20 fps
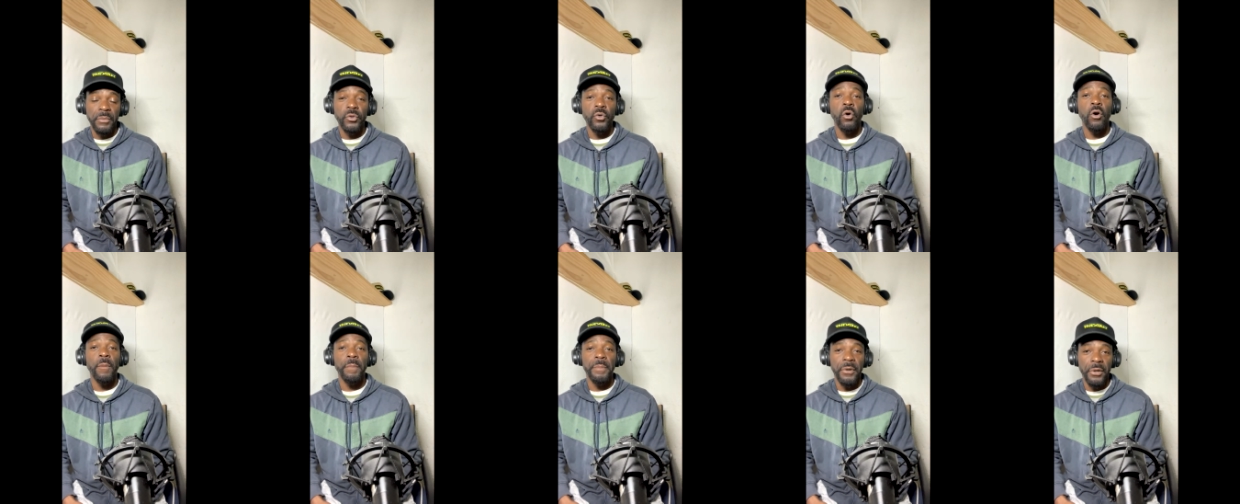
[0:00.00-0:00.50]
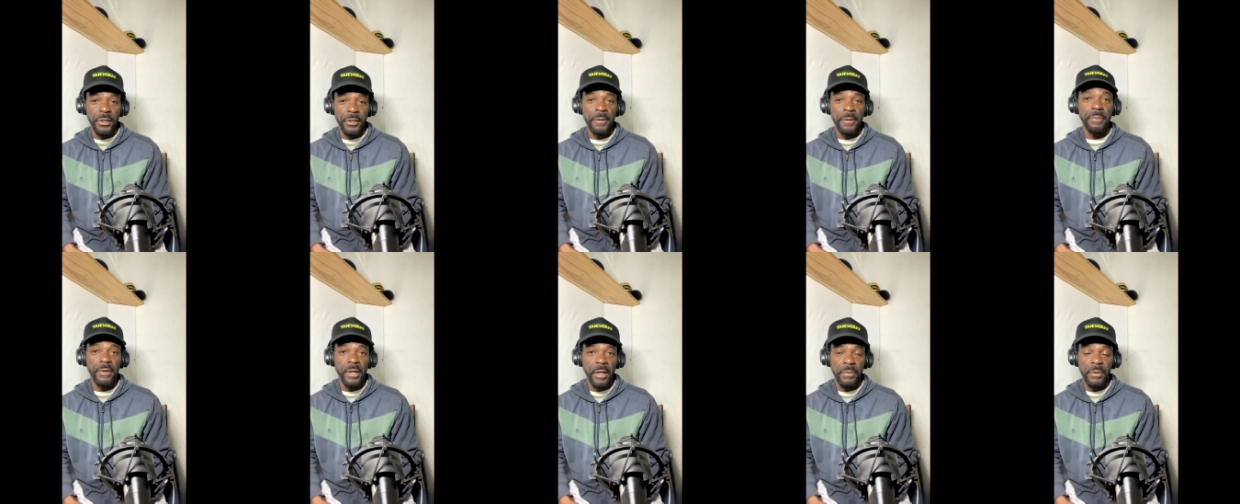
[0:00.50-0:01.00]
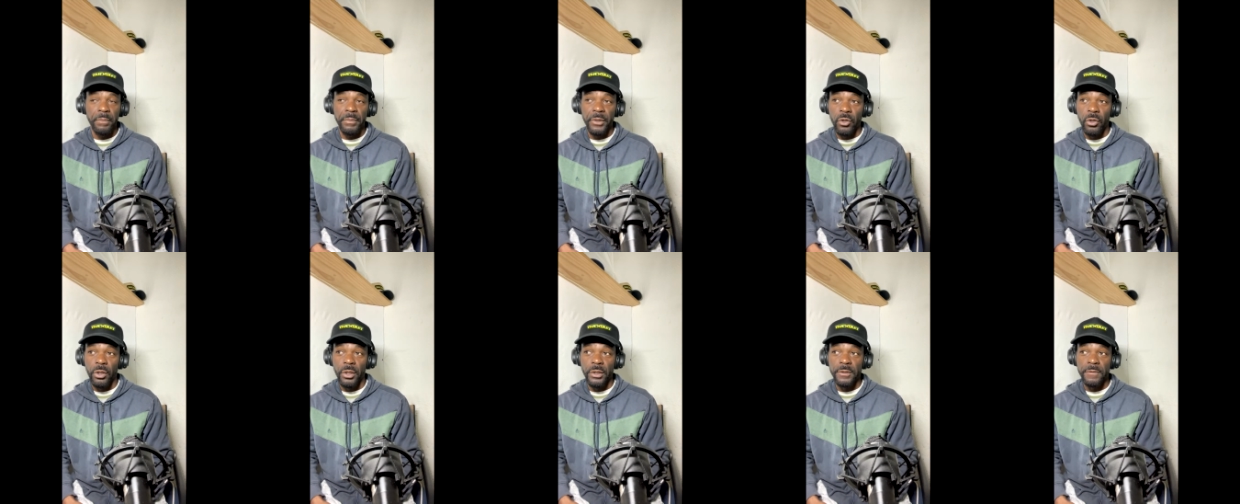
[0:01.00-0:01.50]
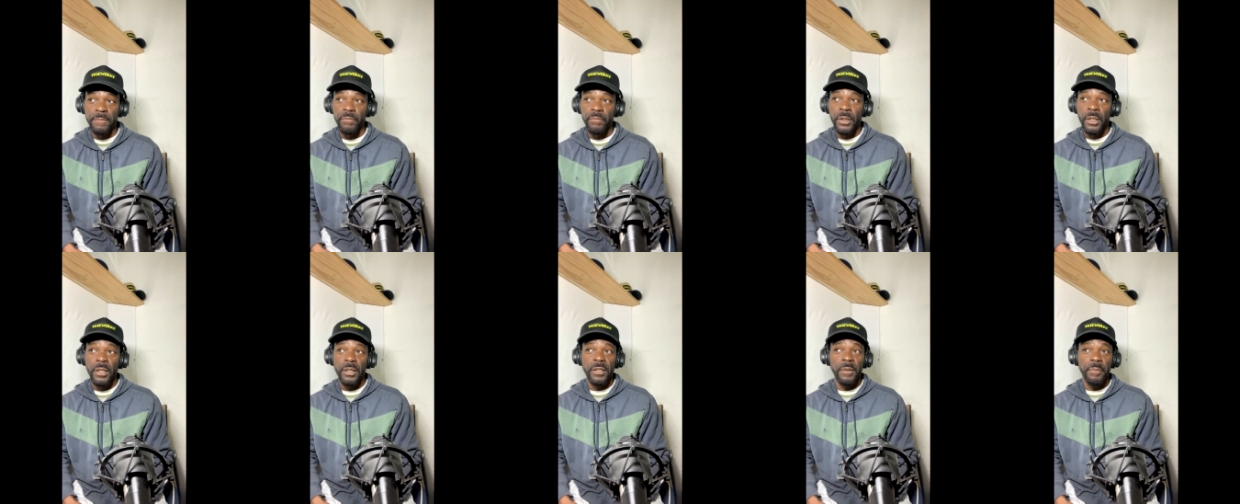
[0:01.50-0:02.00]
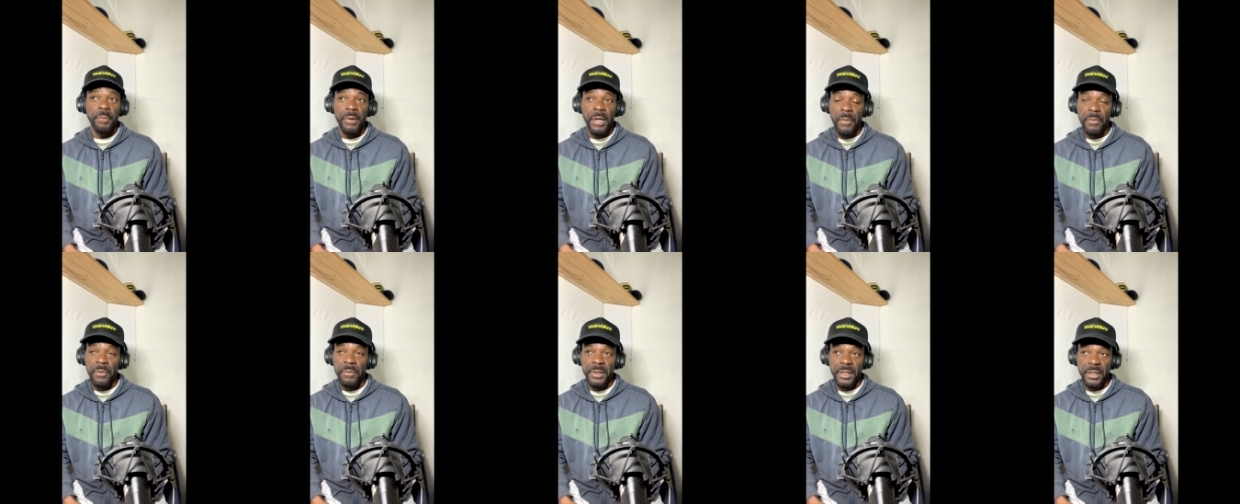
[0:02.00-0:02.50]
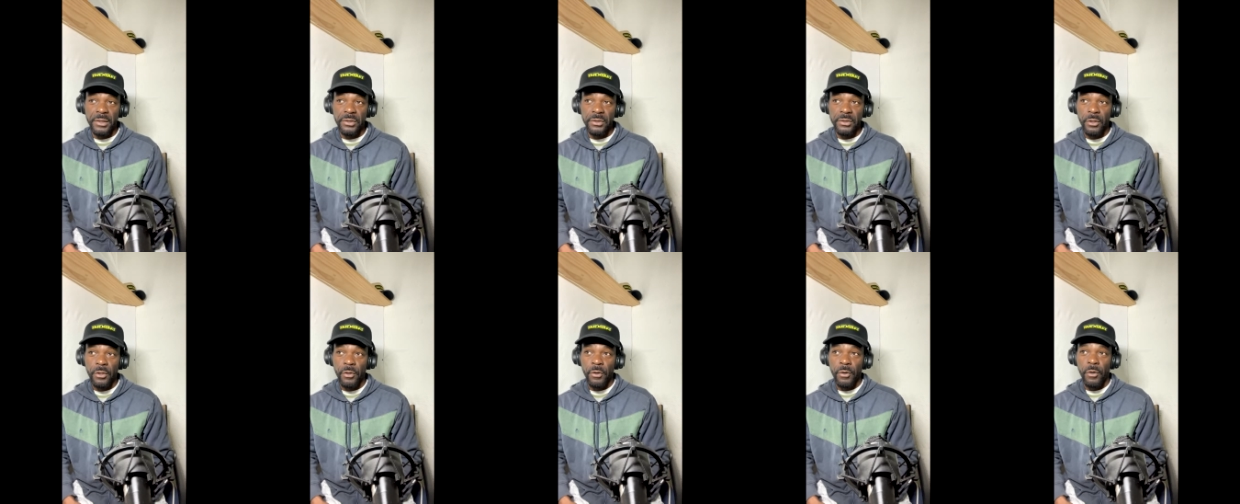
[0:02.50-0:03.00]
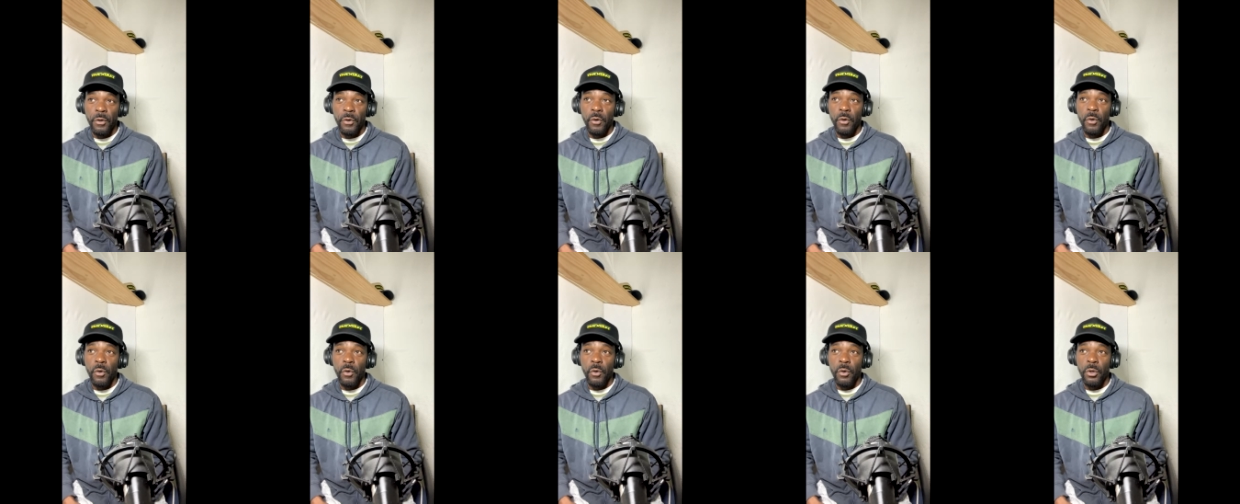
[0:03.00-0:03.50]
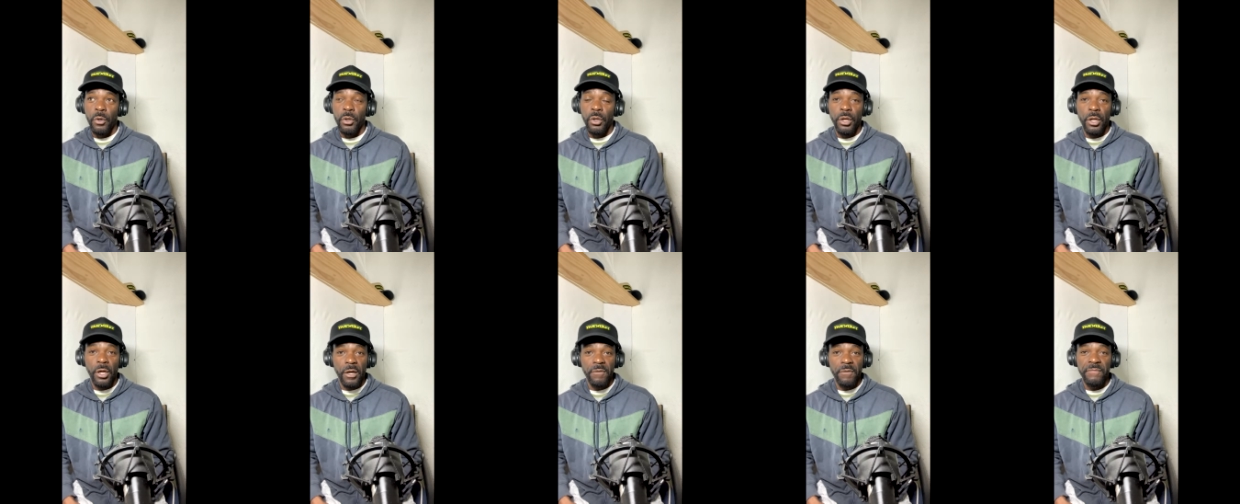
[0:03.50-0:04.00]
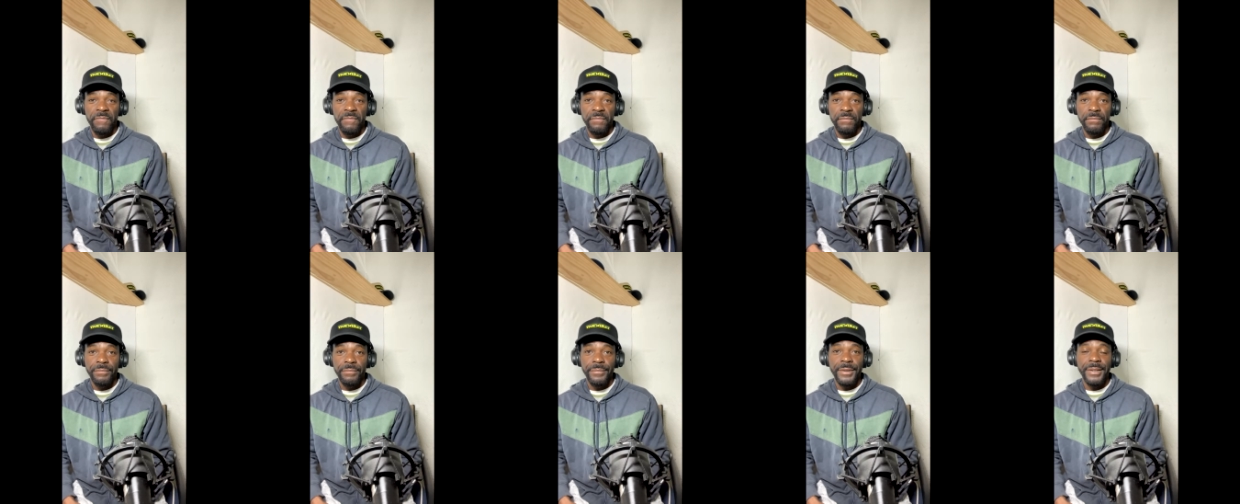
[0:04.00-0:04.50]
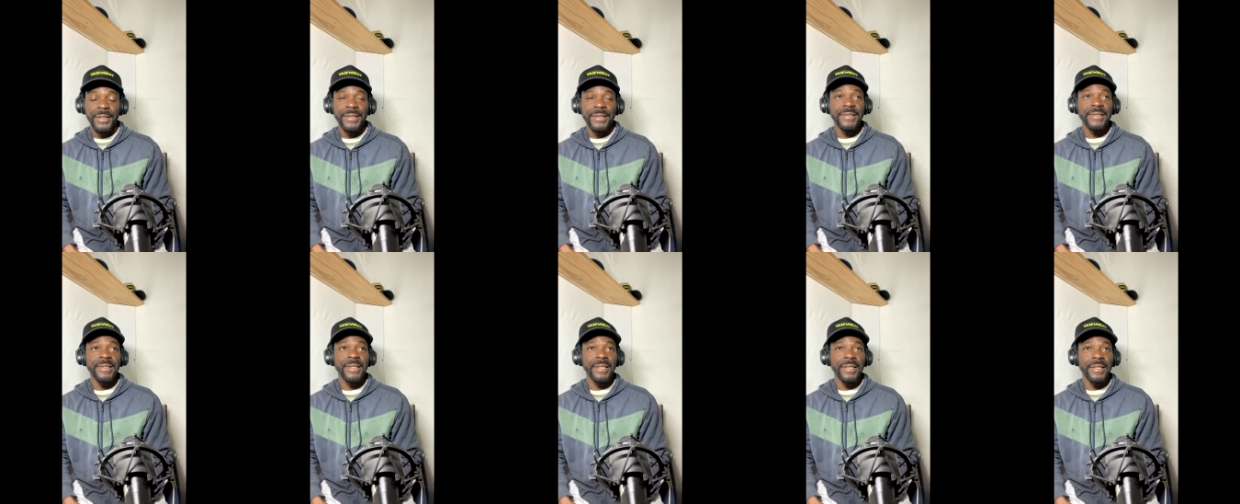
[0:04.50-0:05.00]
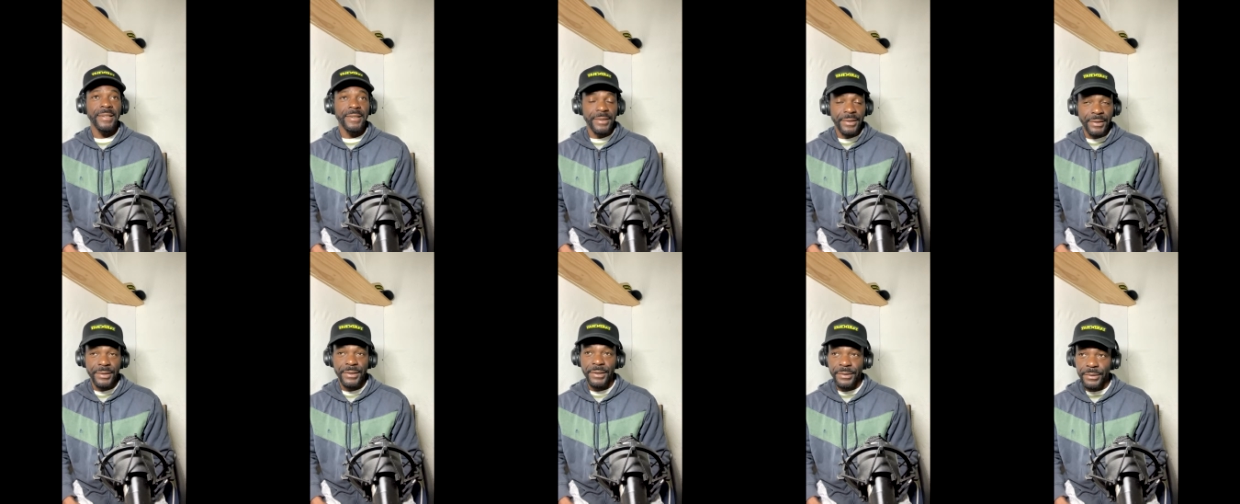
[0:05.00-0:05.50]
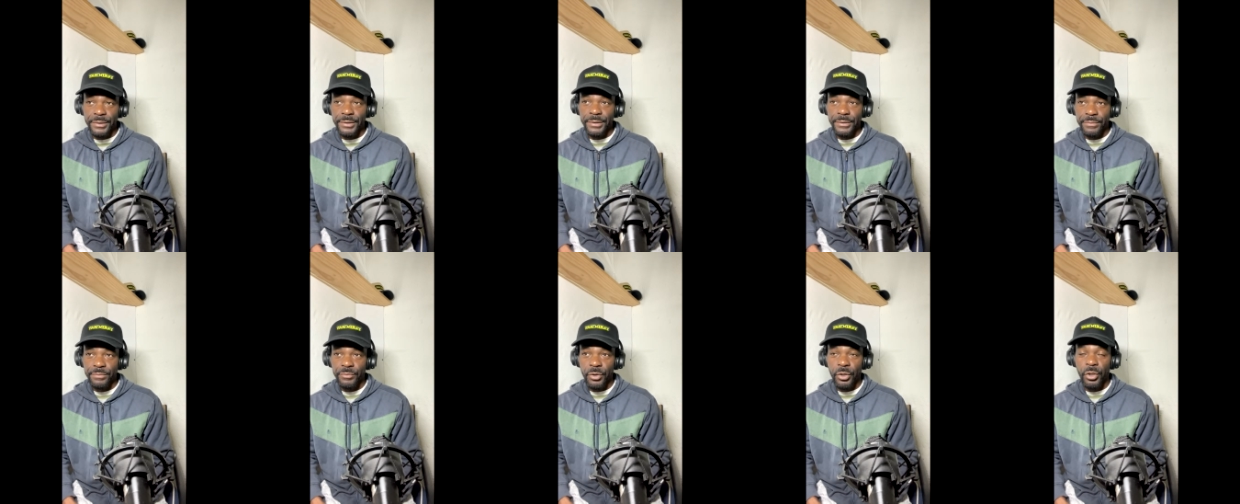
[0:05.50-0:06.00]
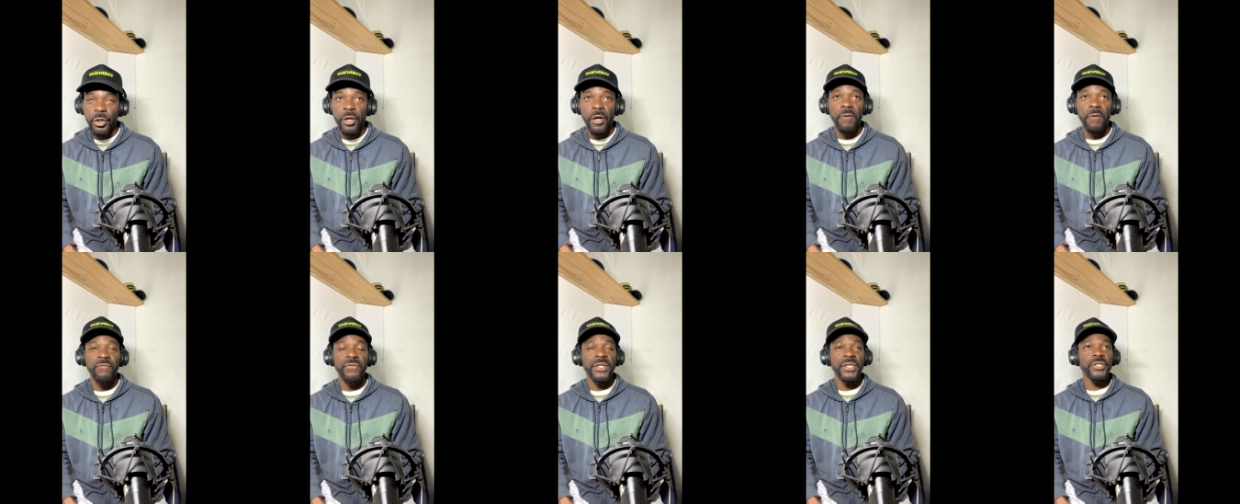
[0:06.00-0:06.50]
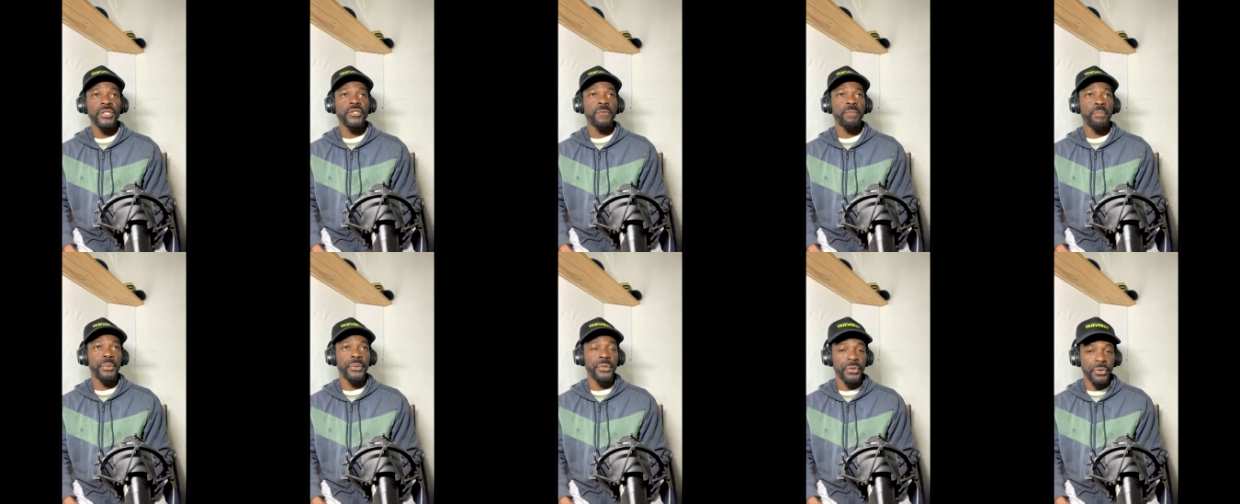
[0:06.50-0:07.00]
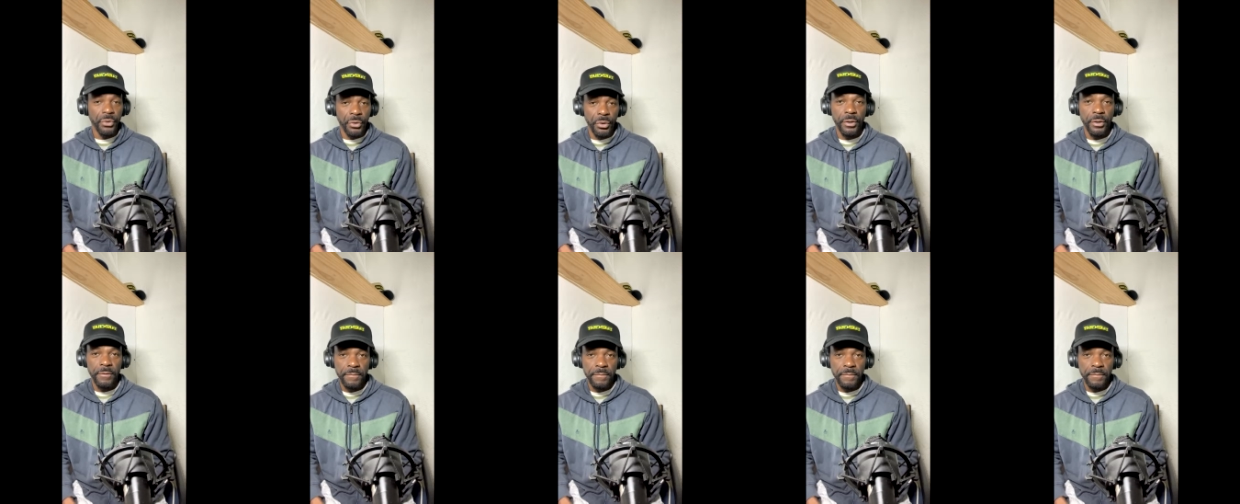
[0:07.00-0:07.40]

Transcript: You are part of the problem because the problem is love is innocent. Love is pure.